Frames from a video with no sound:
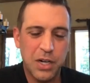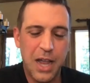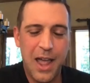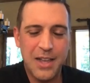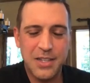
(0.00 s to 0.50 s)

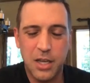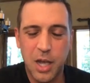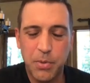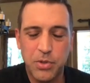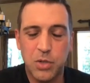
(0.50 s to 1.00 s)
ask a
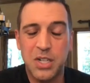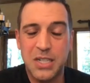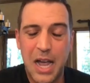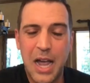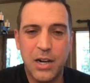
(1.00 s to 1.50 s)
couple to
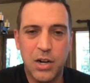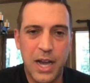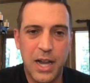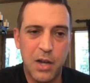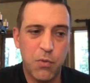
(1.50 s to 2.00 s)
retire and then